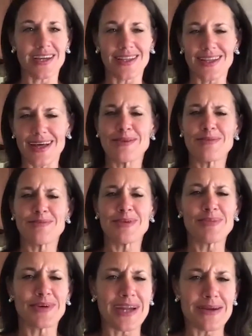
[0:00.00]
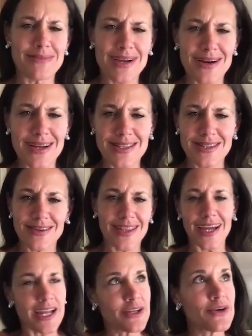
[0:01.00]
I mean, people get married and they're like,
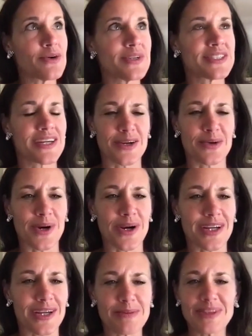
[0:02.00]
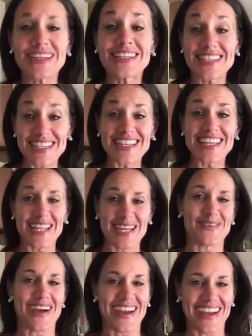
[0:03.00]
I knew it wasn't going to work, but they did it anyway.
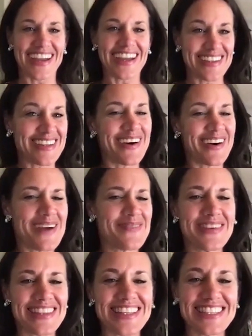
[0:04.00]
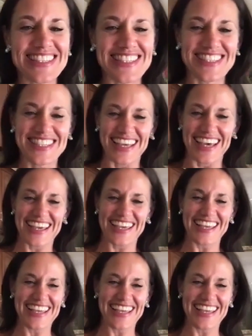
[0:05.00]
You know, I mean, this is like,